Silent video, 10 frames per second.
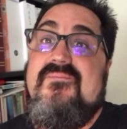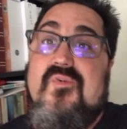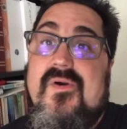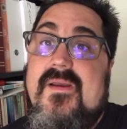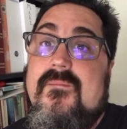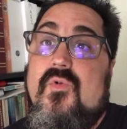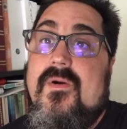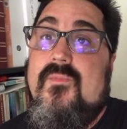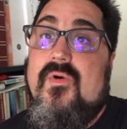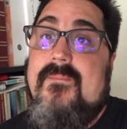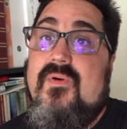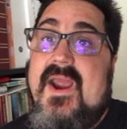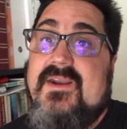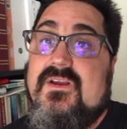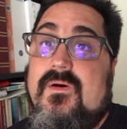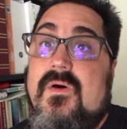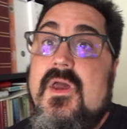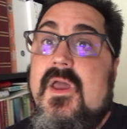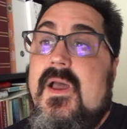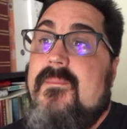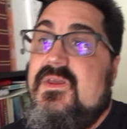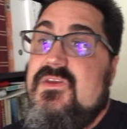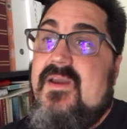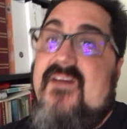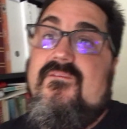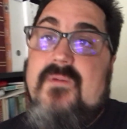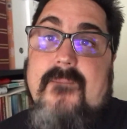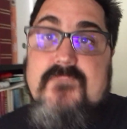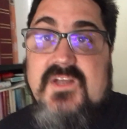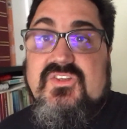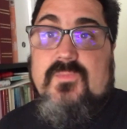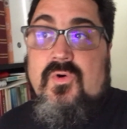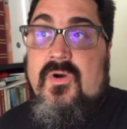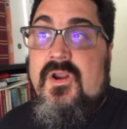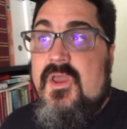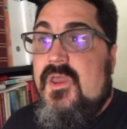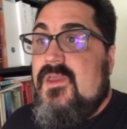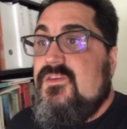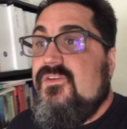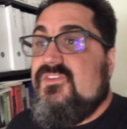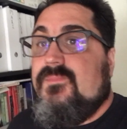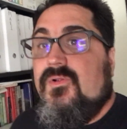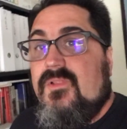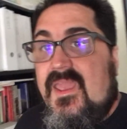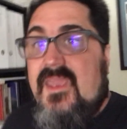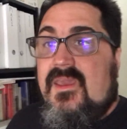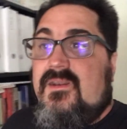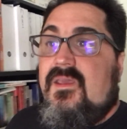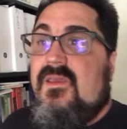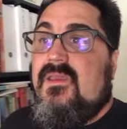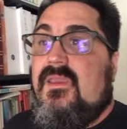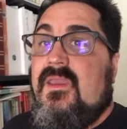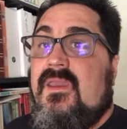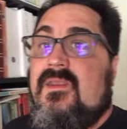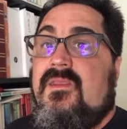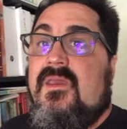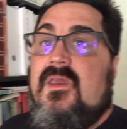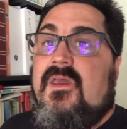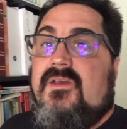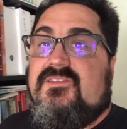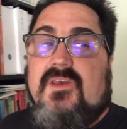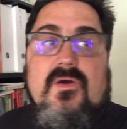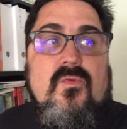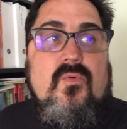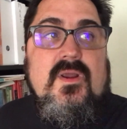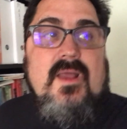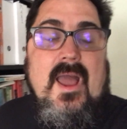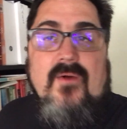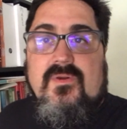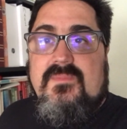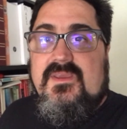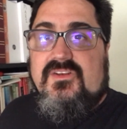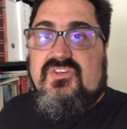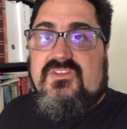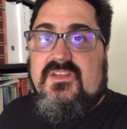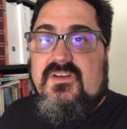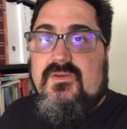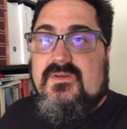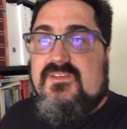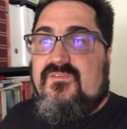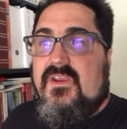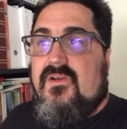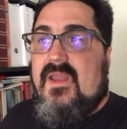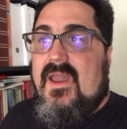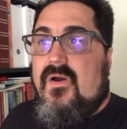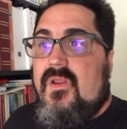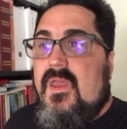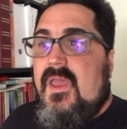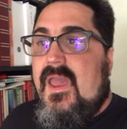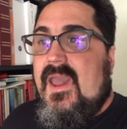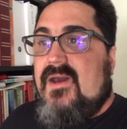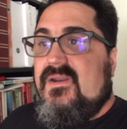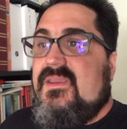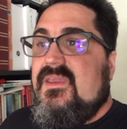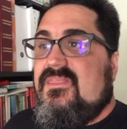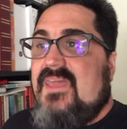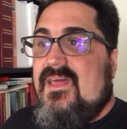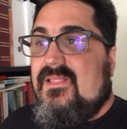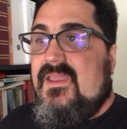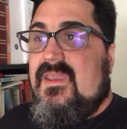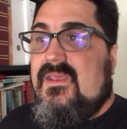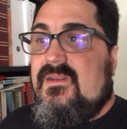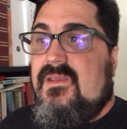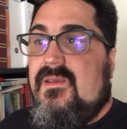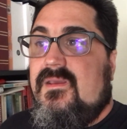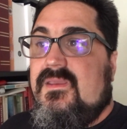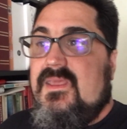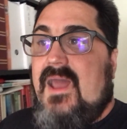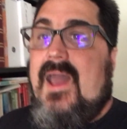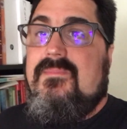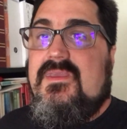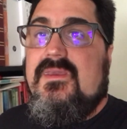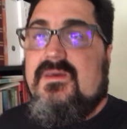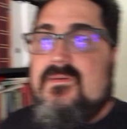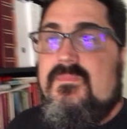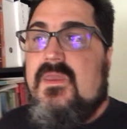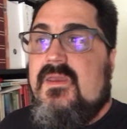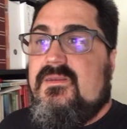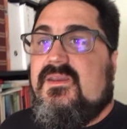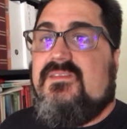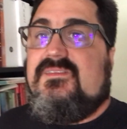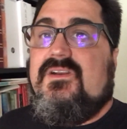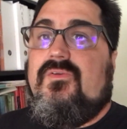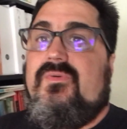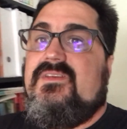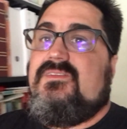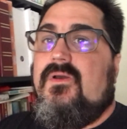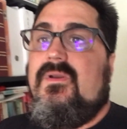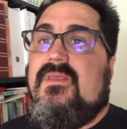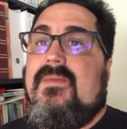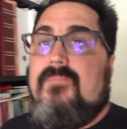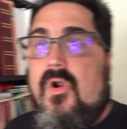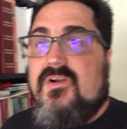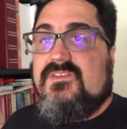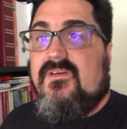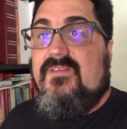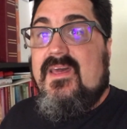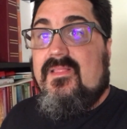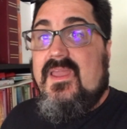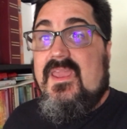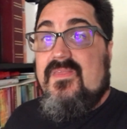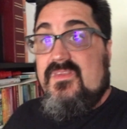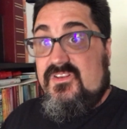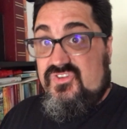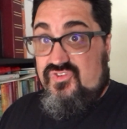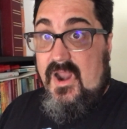more and more impractical, but you have a much more usable land. And so what I would be interested in doing is figuring out how to get that land, get IBM to consider rezoning the parcel of that land that